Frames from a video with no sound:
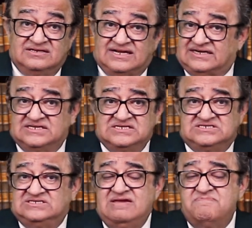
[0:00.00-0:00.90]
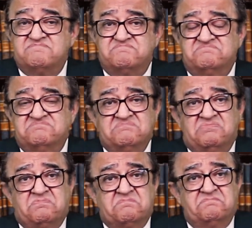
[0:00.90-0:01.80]
That is the
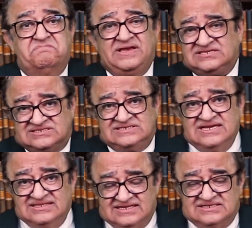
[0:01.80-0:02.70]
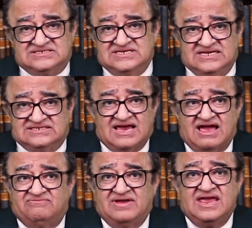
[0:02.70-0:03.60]
best thing that the Sikhs
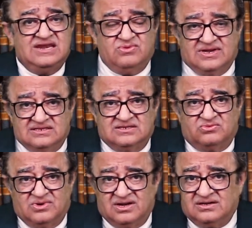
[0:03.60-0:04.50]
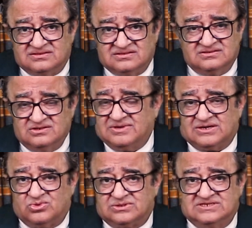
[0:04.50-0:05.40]
have anywhere in the world, no matter
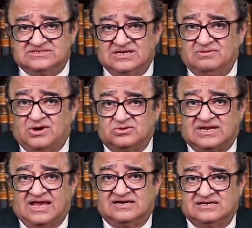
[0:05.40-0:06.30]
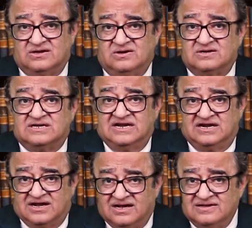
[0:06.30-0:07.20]
what they say about Canada or
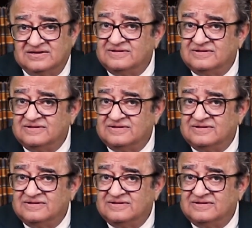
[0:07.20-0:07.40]
Canada.